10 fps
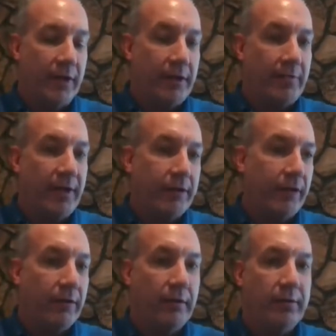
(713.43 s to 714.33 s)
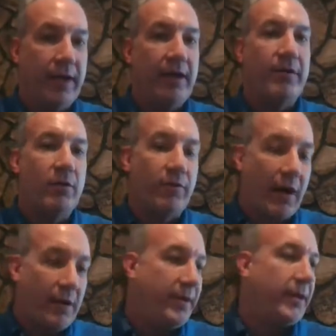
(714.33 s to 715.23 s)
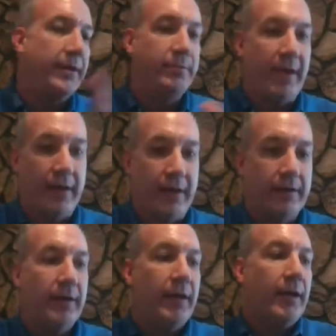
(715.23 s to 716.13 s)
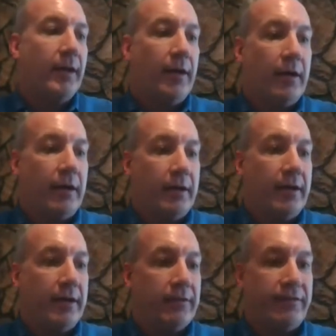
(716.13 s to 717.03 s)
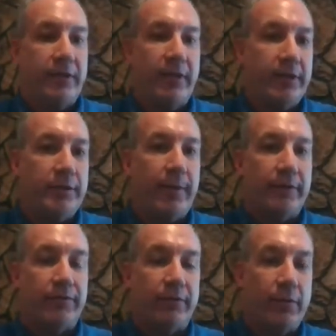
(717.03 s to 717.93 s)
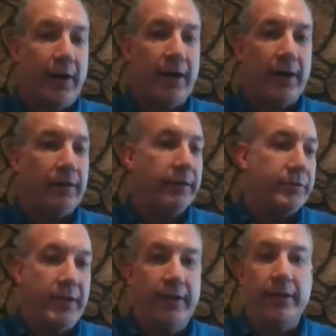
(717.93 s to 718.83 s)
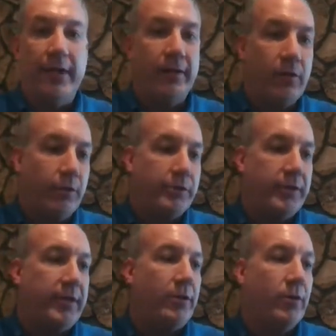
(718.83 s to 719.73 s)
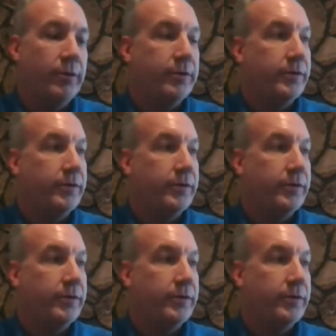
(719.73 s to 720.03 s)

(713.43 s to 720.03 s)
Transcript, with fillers: I mean, their AV over IP has been uh, in the facility space for a while. There's in, encoders and decoders,